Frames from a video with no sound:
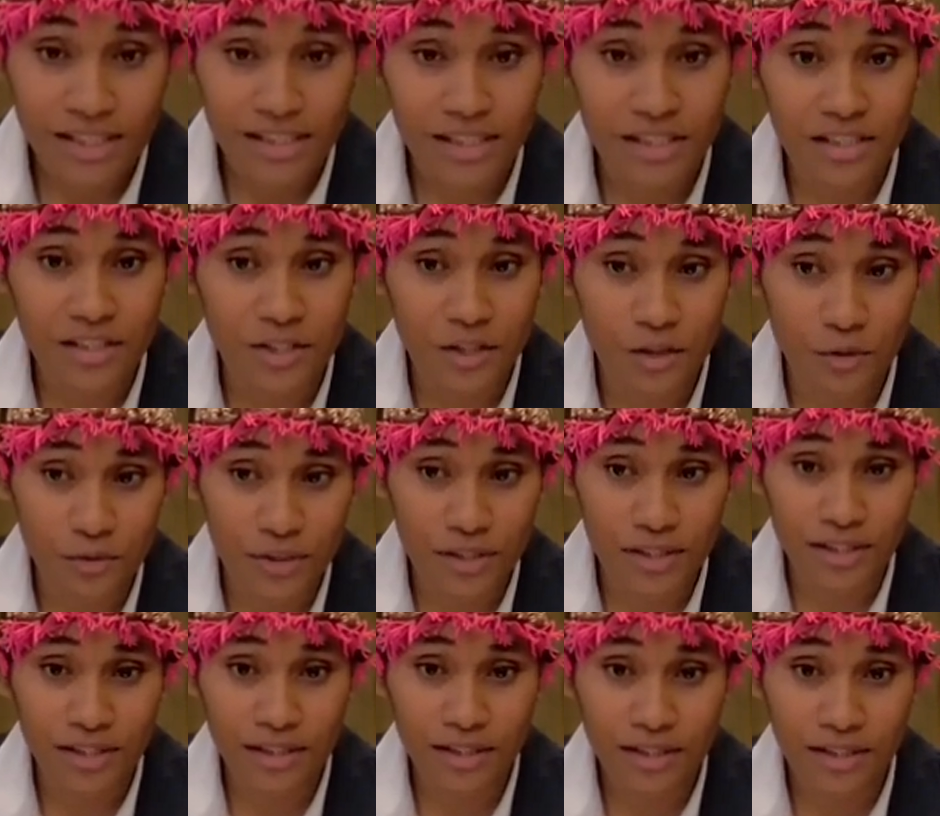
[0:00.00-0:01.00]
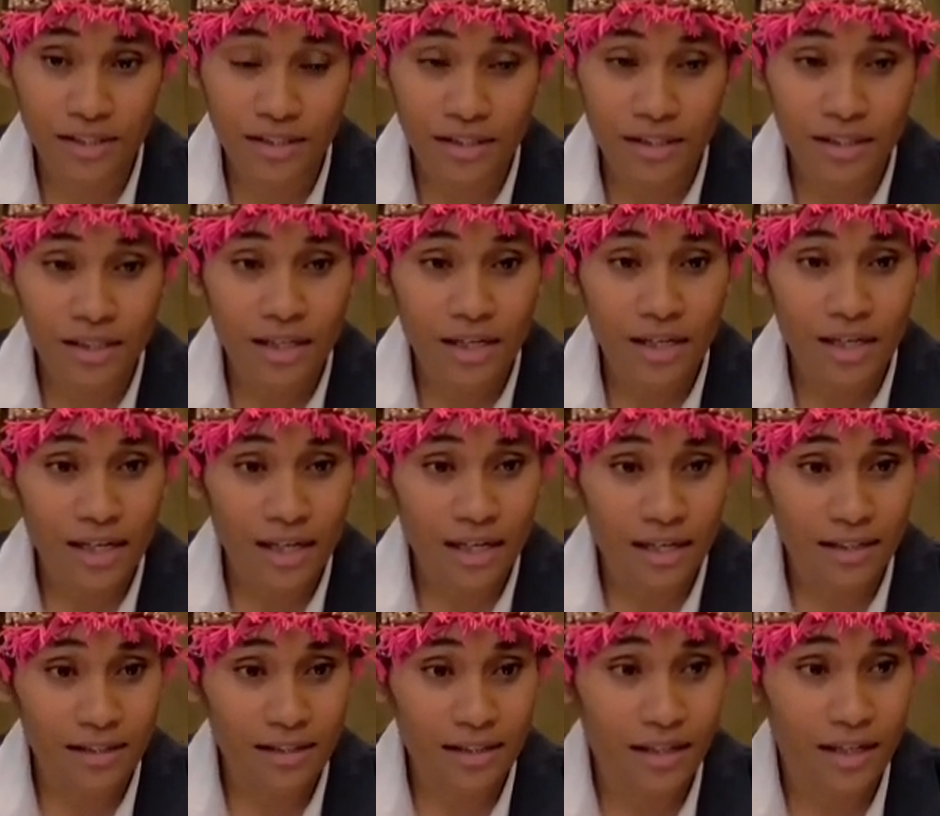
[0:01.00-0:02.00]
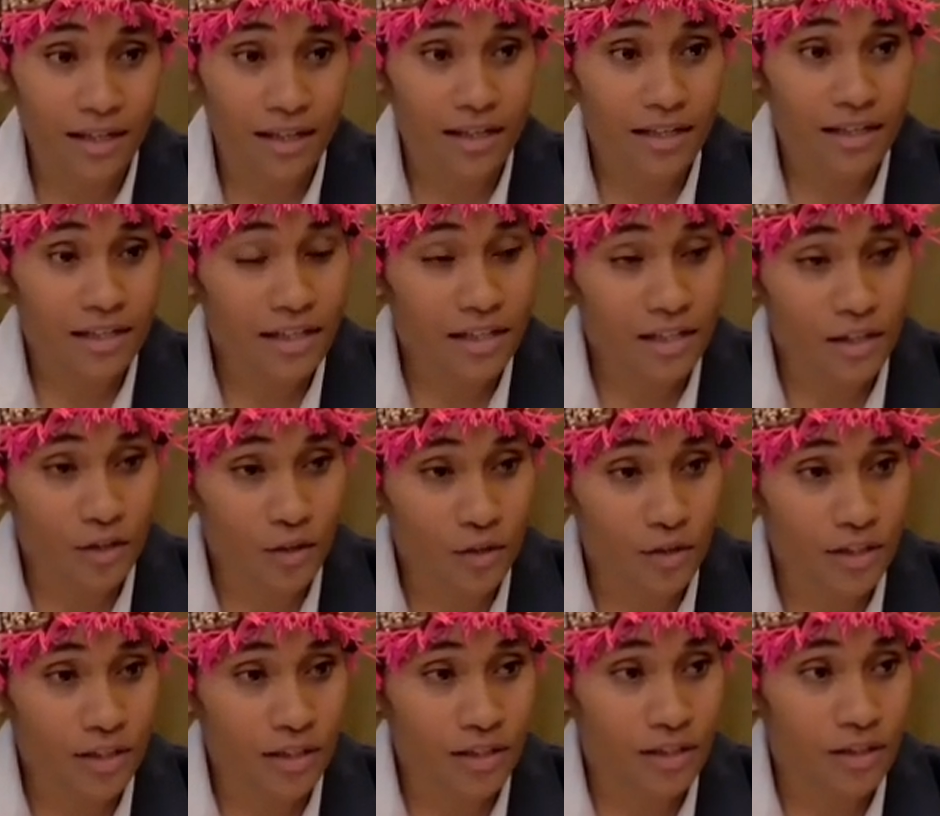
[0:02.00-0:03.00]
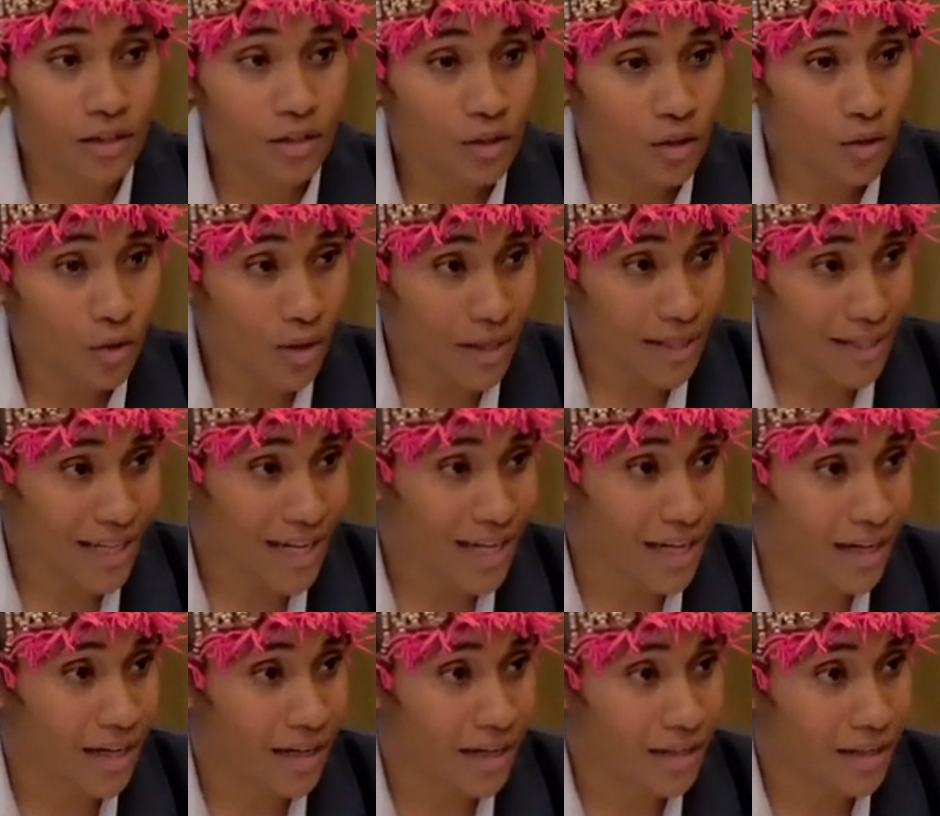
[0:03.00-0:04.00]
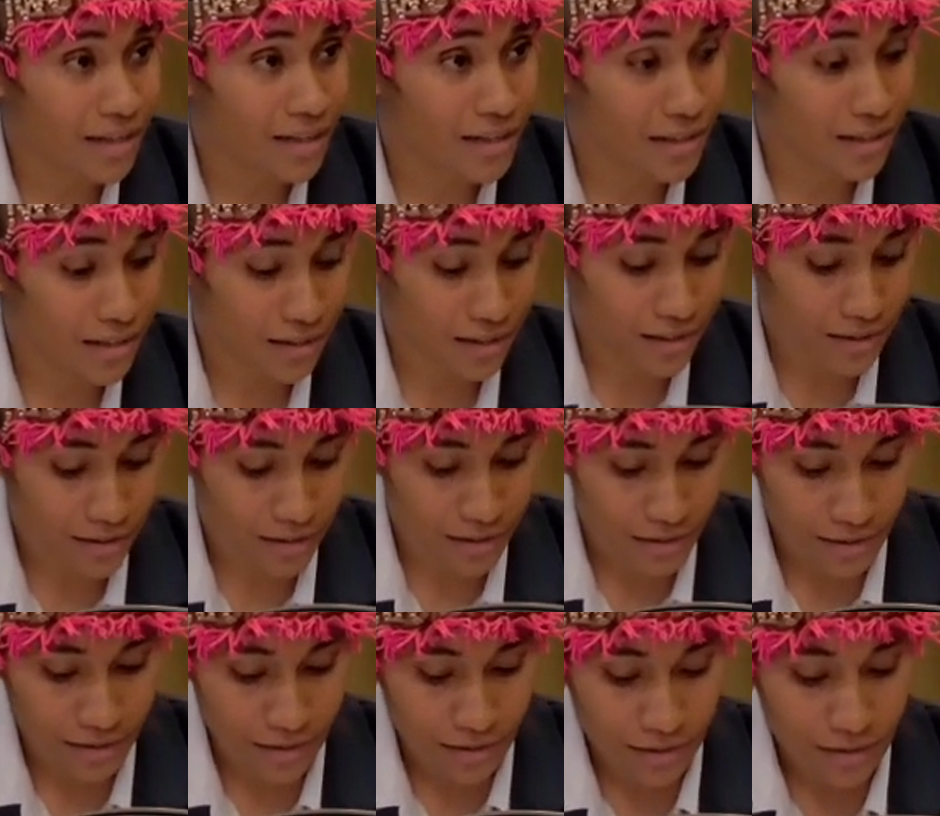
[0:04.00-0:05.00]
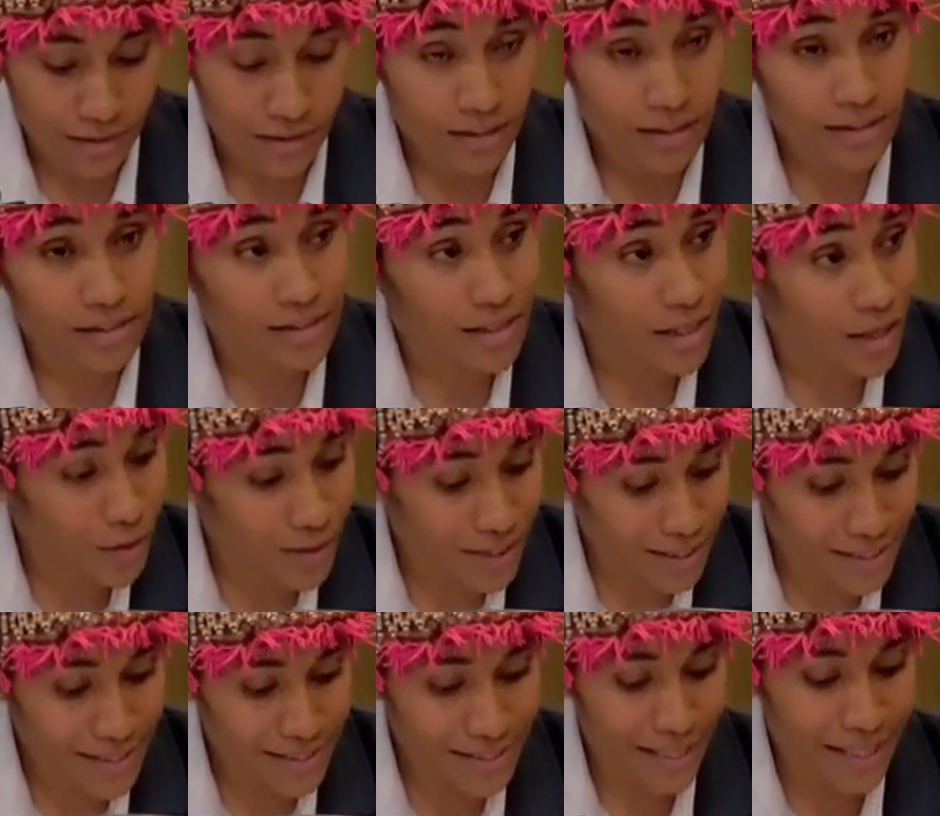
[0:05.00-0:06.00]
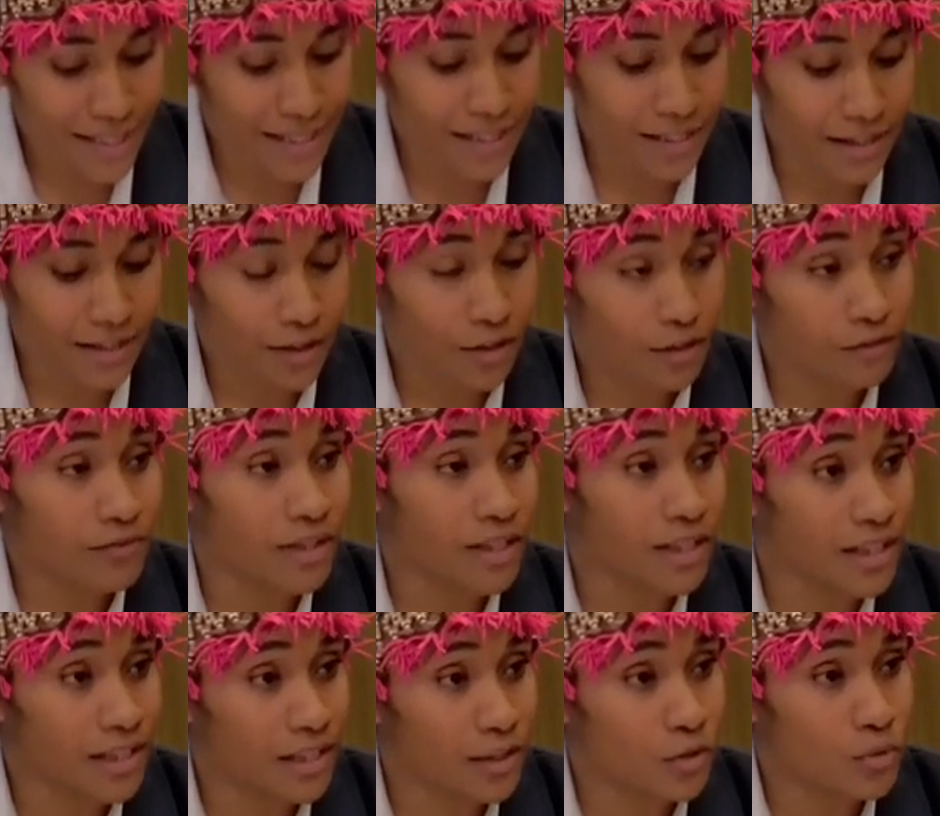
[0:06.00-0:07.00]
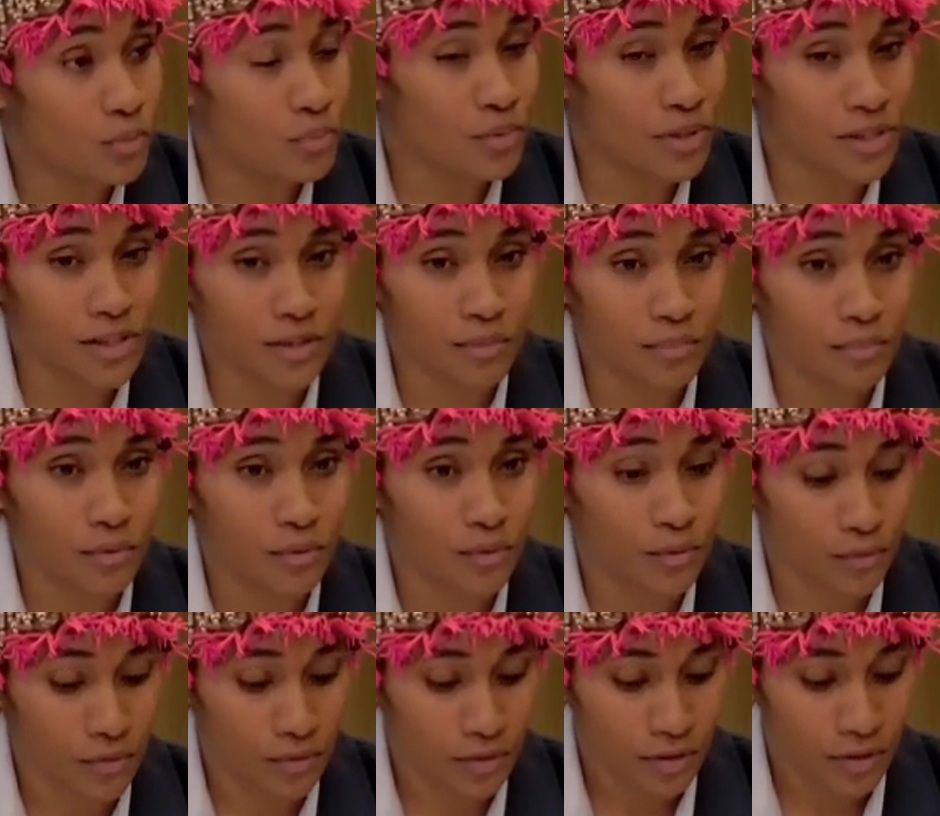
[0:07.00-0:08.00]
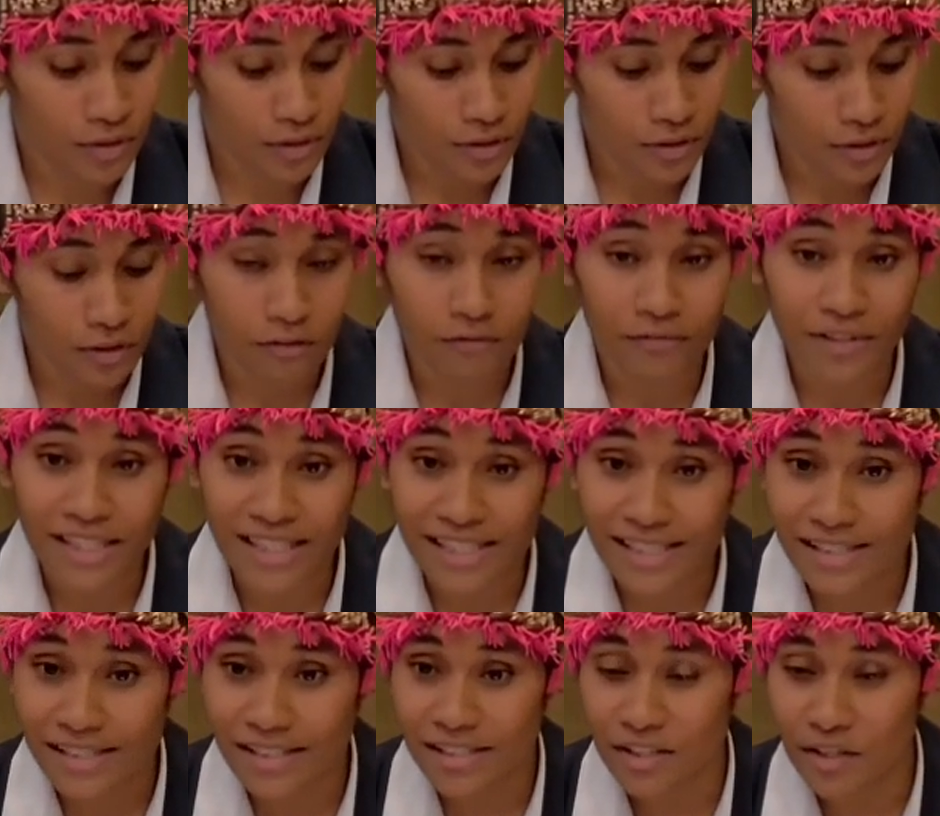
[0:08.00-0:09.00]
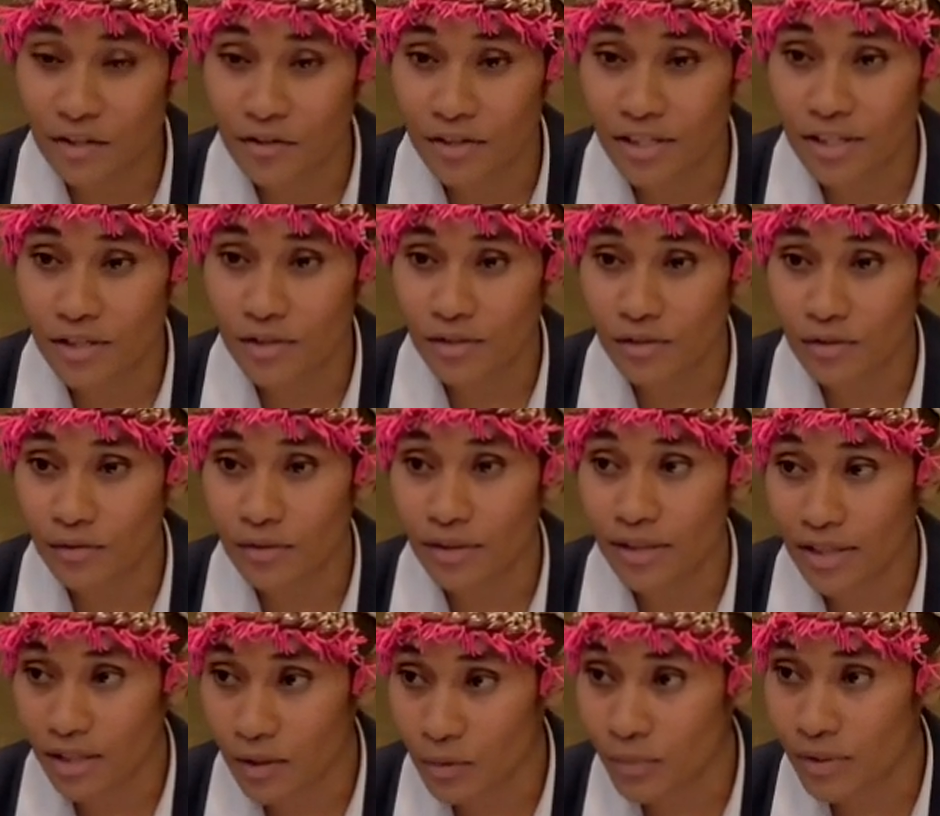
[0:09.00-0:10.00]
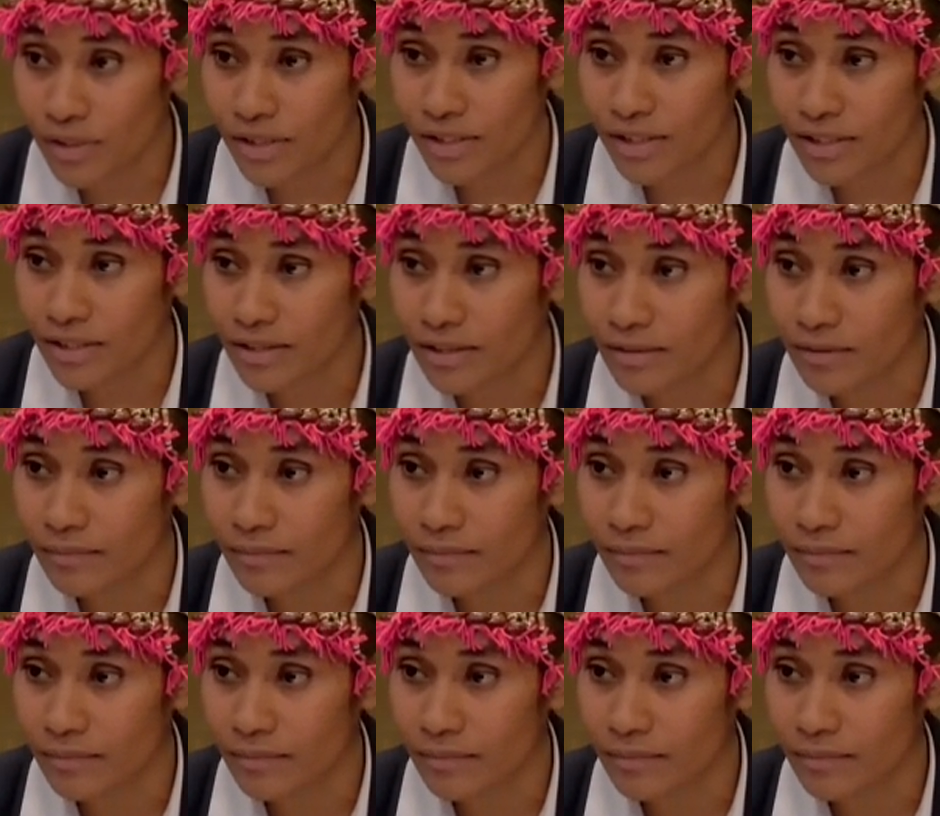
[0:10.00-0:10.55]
This duty, arata inoni o anaha, is our understanding of the legal principle of intergenerational equity.